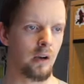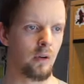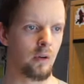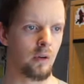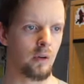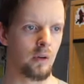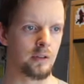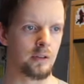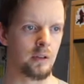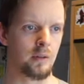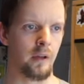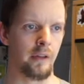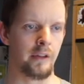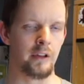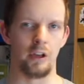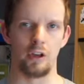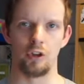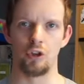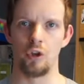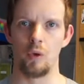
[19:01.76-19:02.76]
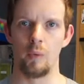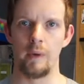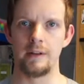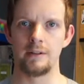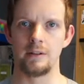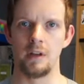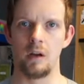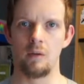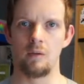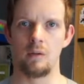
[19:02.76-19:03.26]
long was that? I think like 2
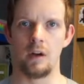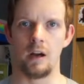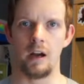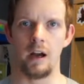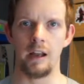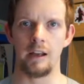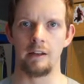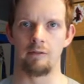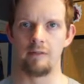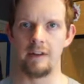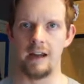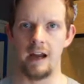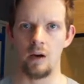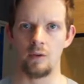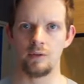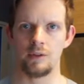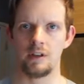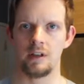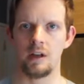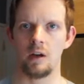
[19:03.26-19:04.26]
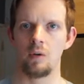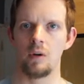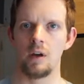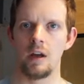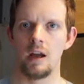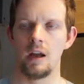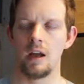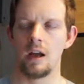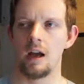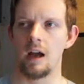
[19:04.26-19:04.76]
weeks ago I rehoused that now.
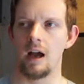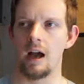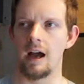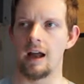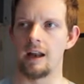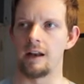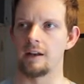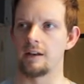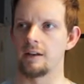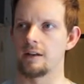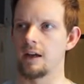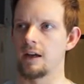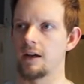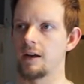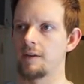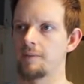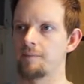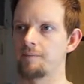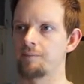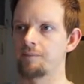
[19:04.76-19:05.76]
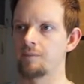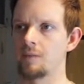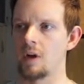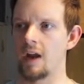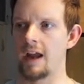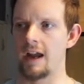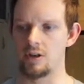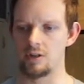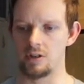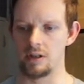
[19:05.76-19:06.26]
And I
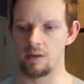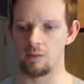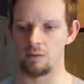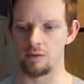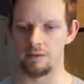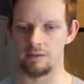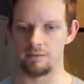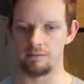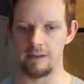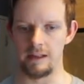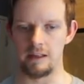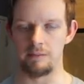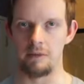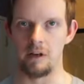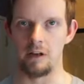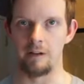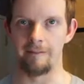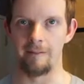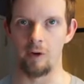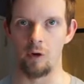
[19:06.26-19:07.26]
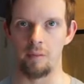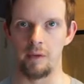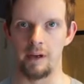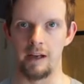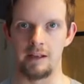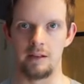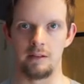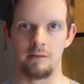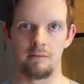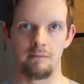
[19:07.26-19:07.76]
actually was in the middle of filming
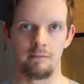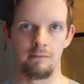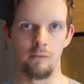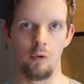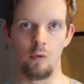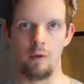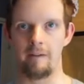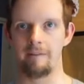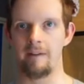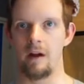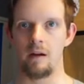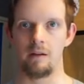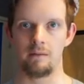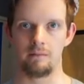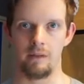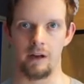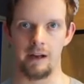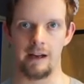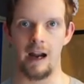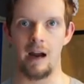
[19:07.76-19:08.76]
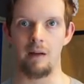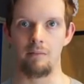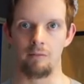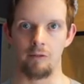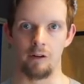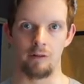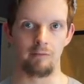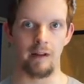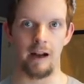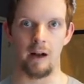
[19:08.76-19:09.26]
it, and my
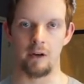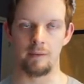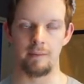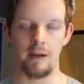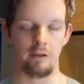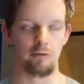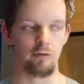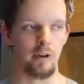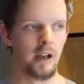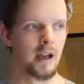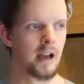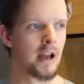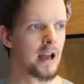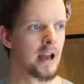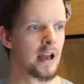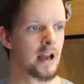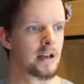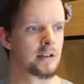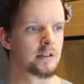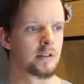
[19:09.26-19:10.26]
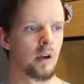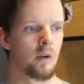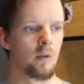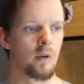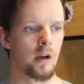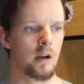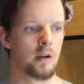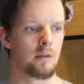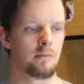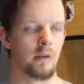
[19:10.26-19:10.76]
camera ran out of battery.
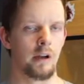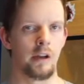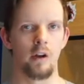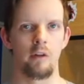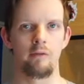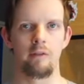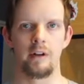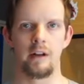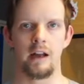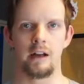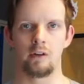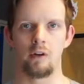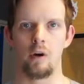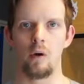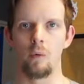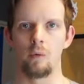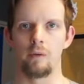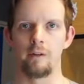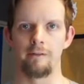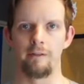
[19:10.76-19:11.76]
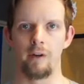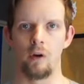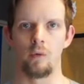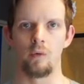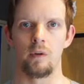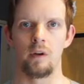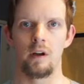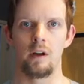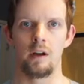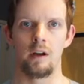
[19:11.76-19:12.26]
So my girlfriend had to hold
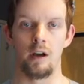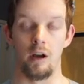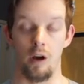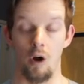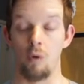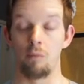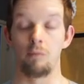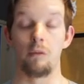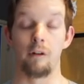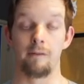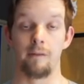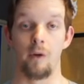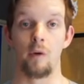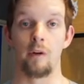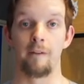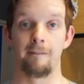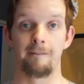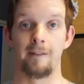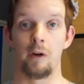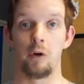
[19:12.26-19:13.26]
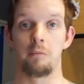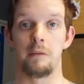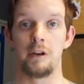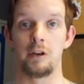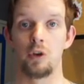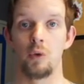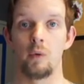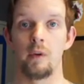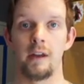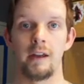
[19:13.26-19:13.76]
my phone and film me
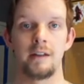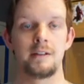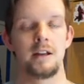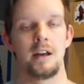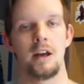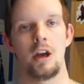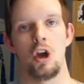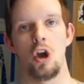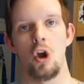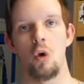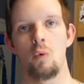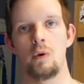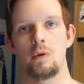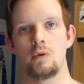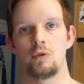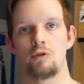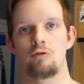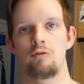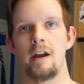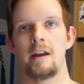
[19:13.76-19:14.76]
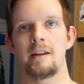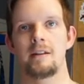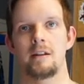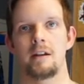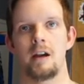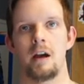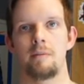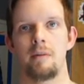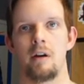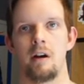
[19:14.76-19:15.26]
doing it, which was great.
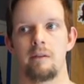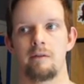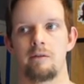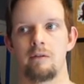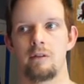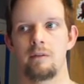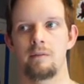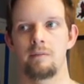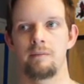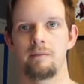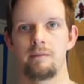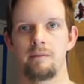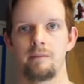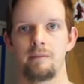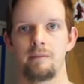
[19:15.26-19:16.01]
Apart from,